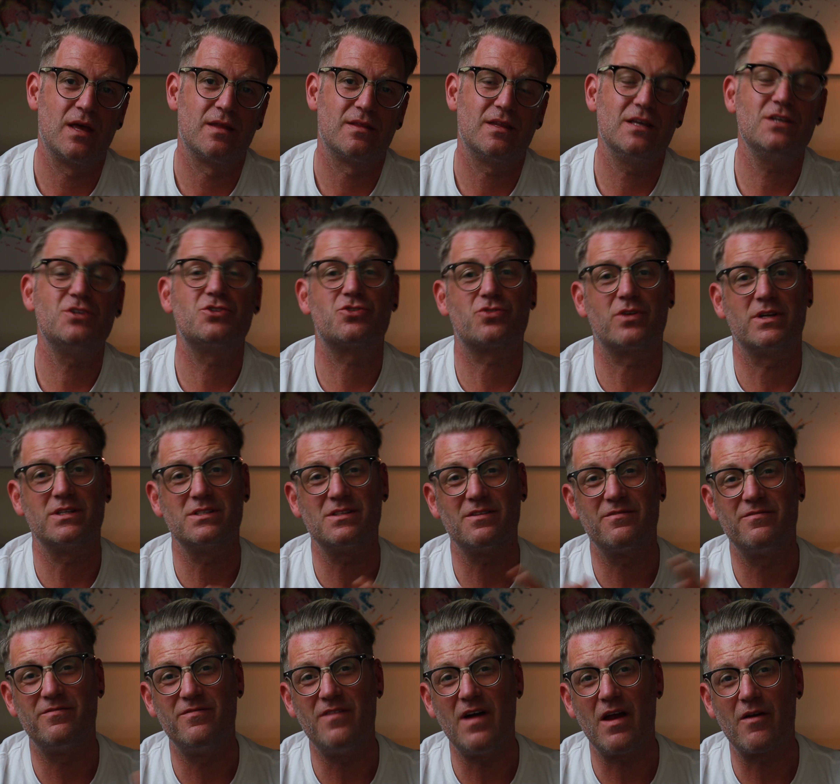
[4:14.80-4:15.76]
These trends are
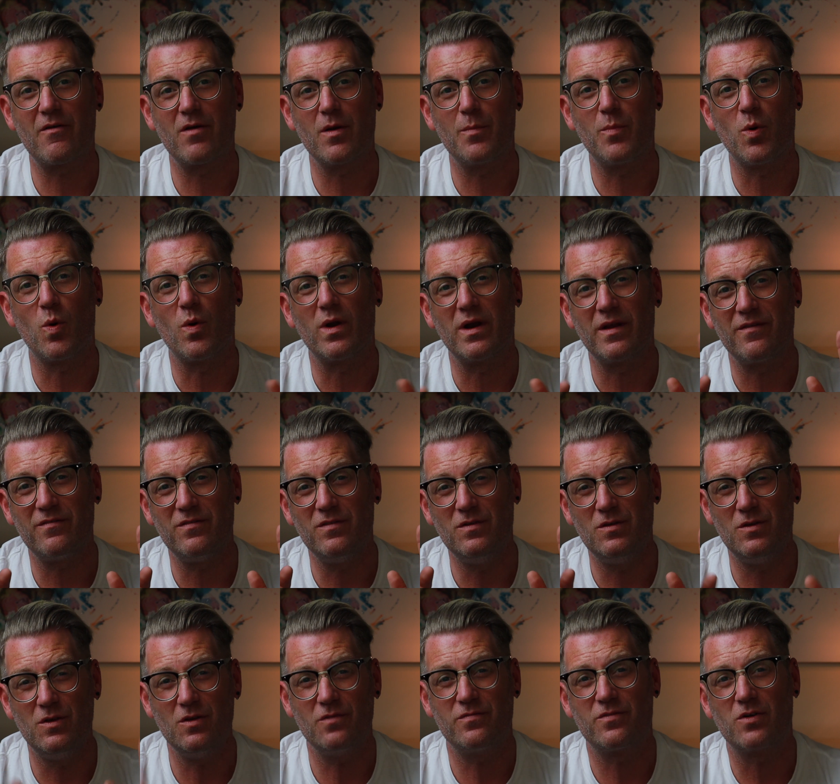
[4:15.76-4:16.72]
variable, and
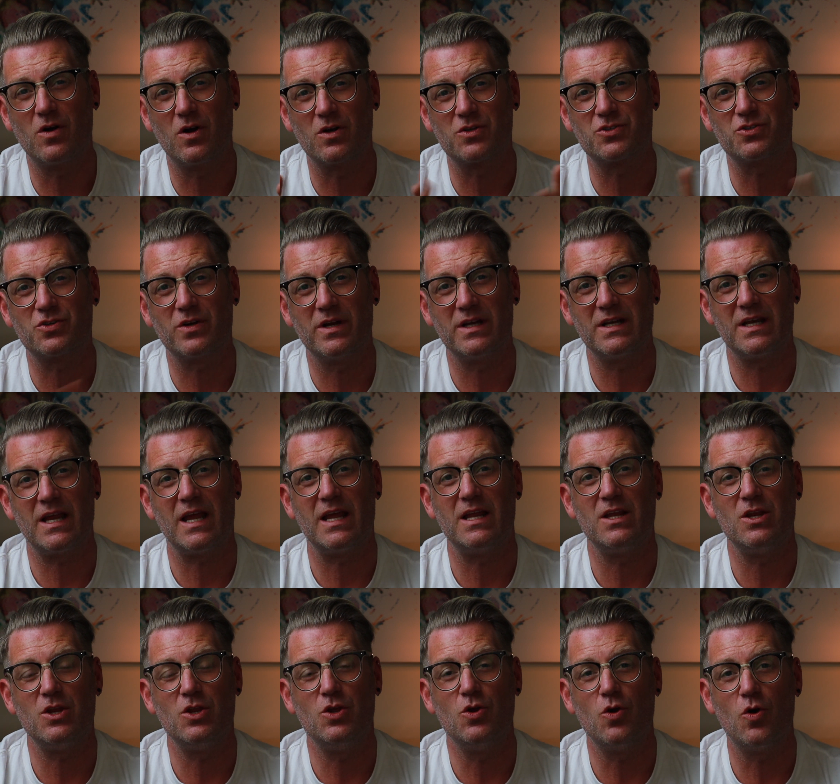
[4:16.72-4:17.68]
if you've got a trend
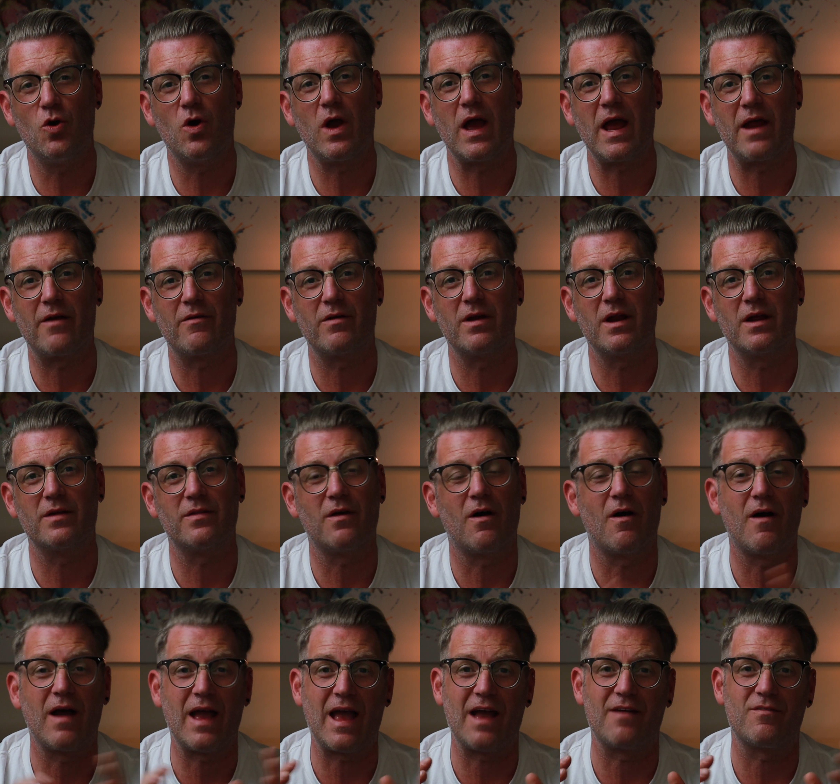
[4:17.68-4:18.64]
in your area that
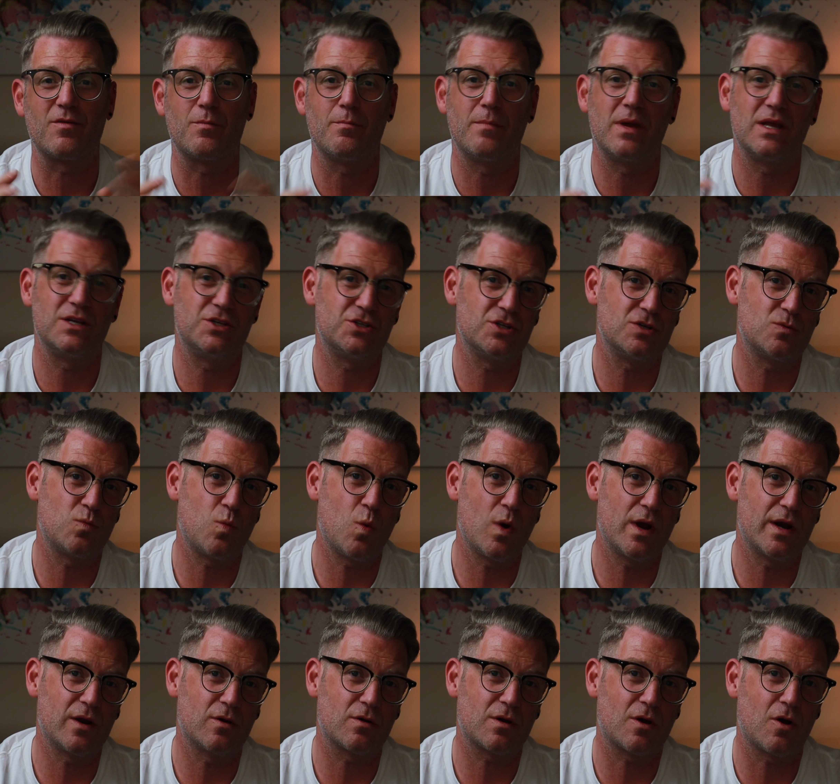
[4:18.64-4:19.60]
I haven't mentioned,
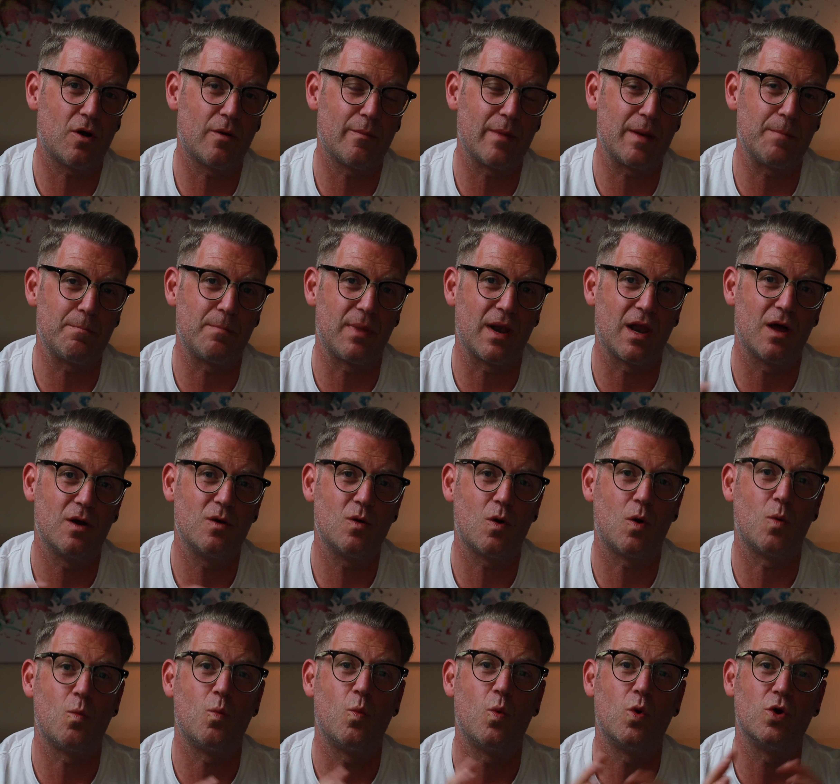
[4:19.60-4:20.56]
why not comment below
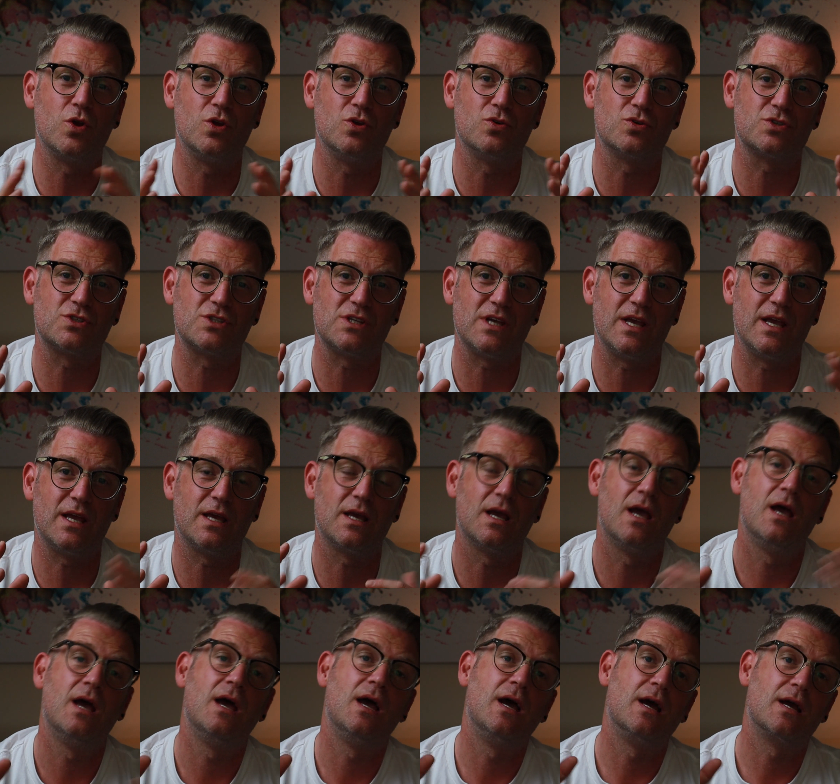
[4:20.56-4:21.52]
on what you're seeing
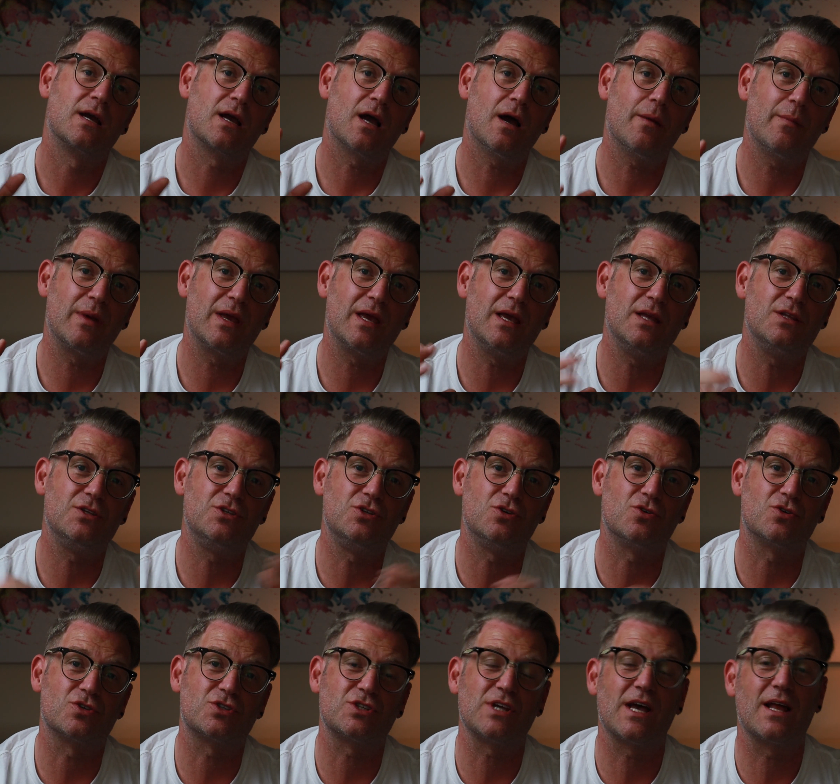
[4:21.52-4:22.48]
coming into
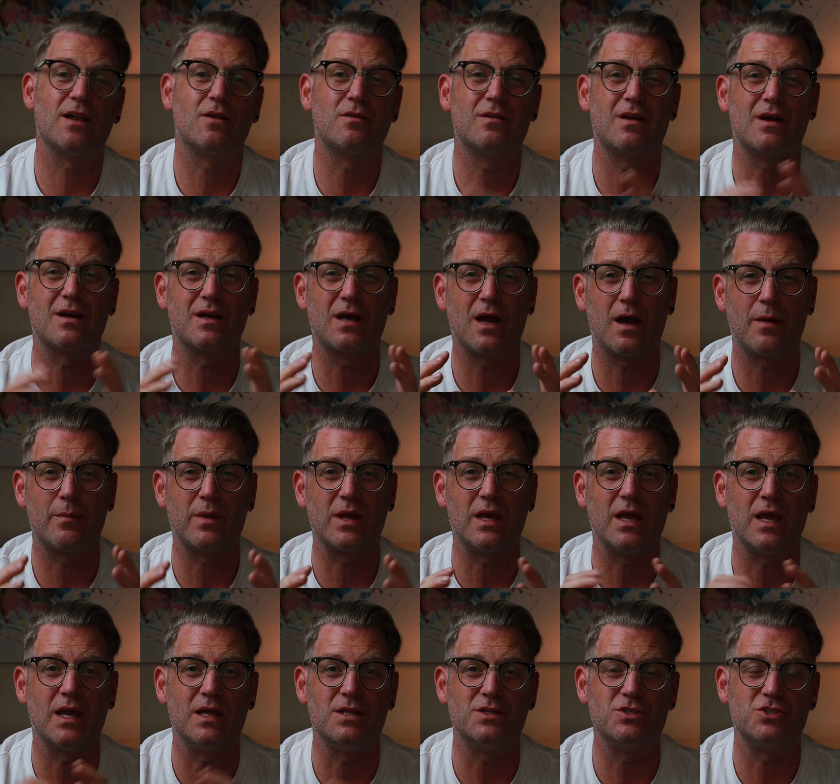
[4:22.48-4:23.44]
your salon and
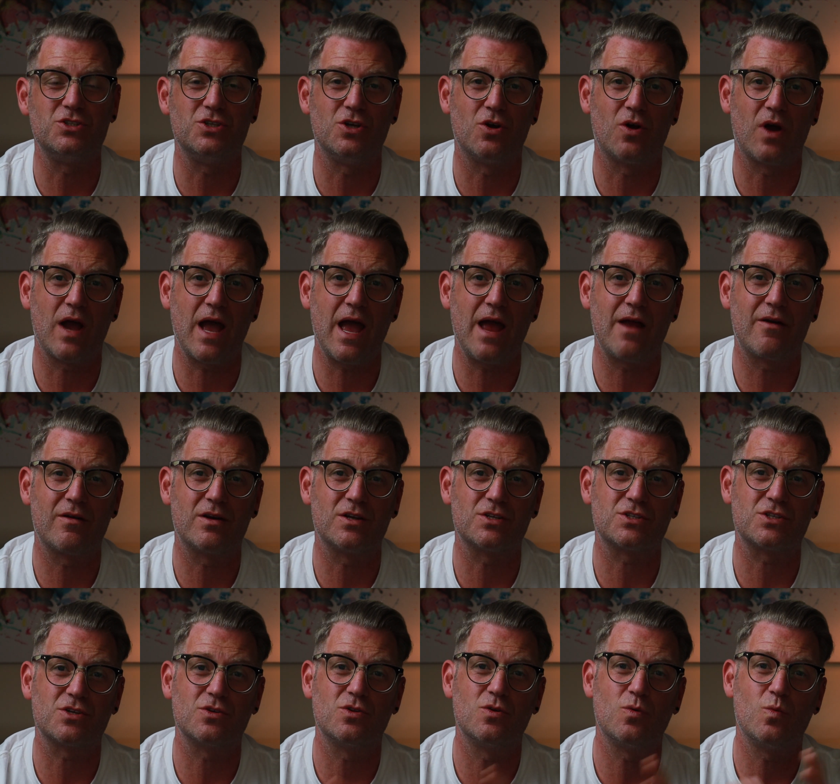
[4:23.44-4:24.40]
coming into your area
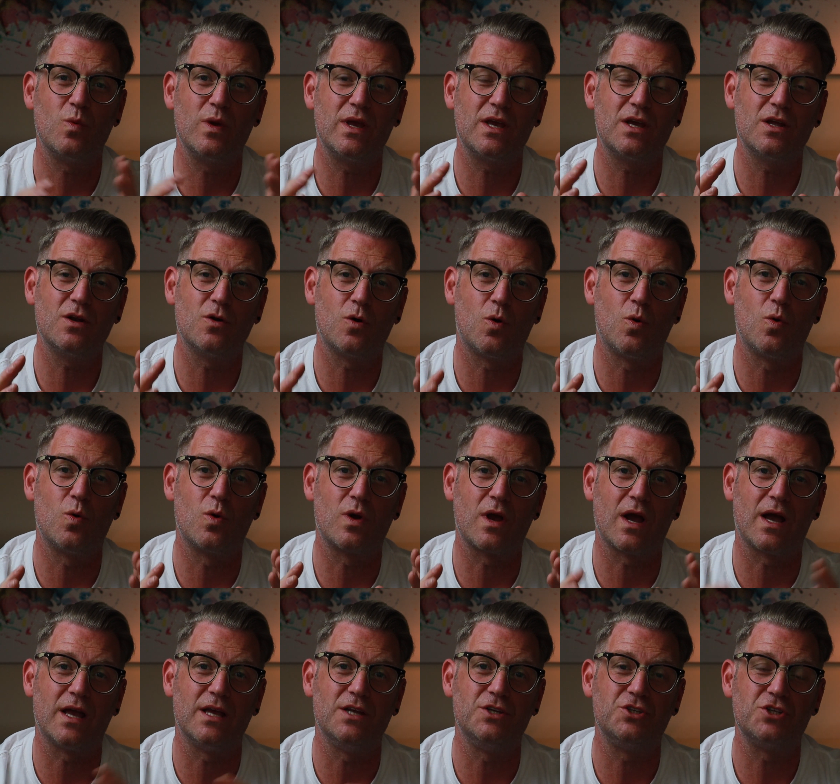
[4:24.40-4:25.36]
so that we can all
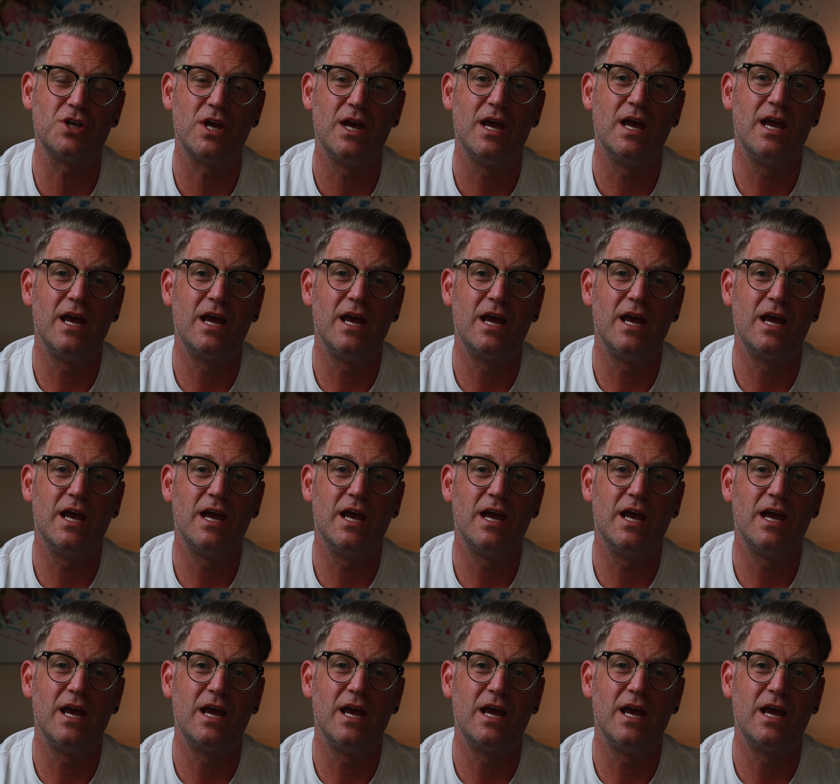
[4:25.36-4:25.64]
gauge